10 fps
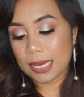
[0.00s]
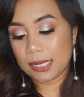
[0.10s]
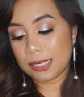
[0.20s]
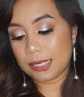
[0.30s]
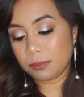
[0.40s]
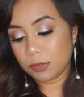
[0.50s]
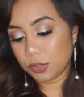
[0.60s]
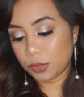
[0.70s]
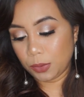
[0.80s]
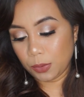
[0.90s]
And number
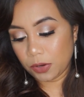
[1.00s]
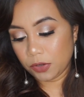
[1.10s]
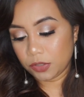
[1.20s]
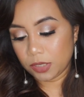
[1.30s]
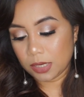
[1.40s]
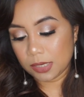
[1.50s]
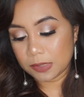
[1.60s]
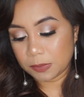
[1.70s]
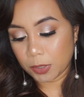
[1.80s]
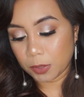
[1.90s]
two, how did you get
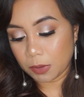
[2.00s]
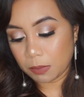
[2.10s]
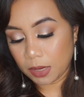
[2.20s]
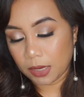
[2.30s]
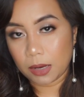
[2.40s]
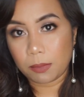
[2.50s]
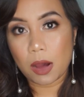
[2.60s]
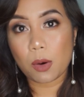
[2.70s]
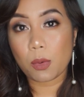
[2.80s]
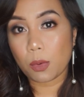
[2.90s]
inspired by makeup?
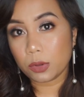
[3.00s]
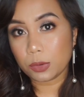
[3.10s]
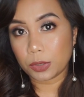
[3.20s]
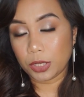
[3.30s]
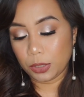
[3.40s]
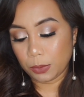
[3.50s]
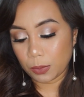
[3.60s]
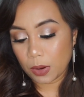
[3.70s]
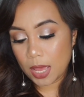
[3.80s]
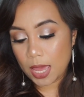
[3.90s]
How old were you?